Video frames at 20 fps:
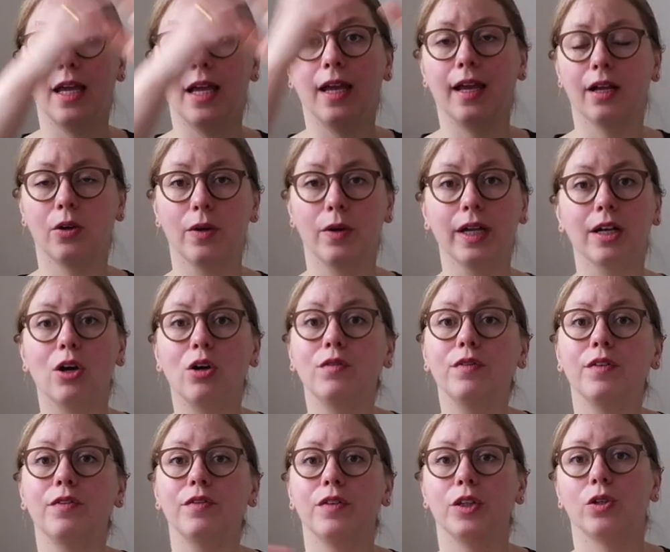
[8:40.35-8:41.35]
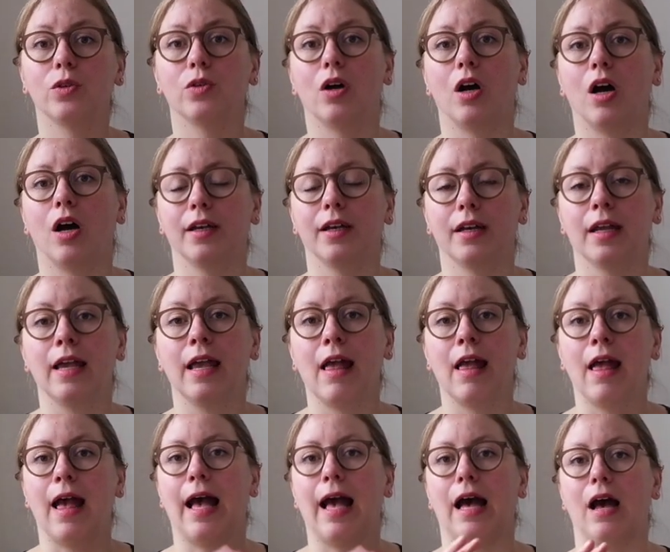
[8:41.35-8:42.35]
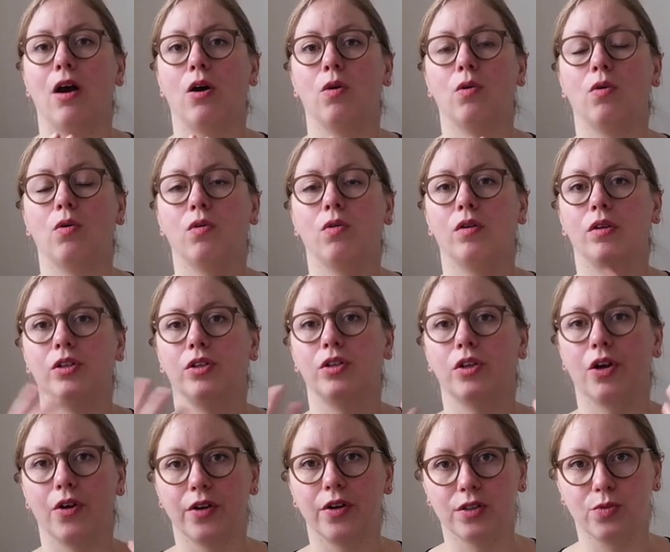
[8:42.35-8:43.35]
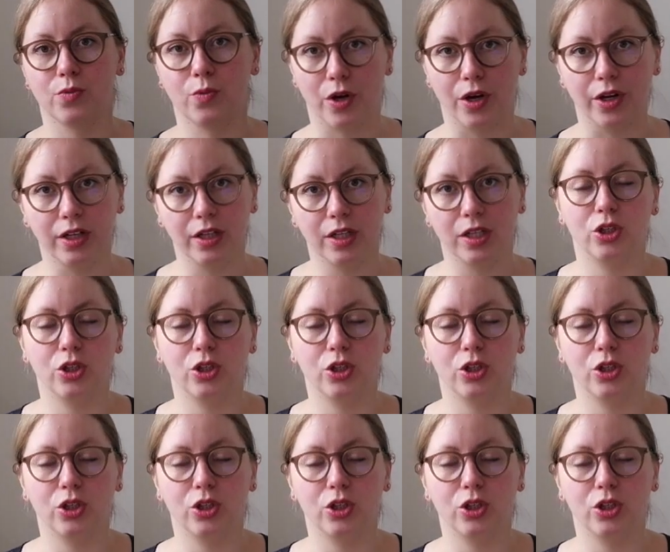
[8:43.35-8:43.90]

A quick overview on how yarns work.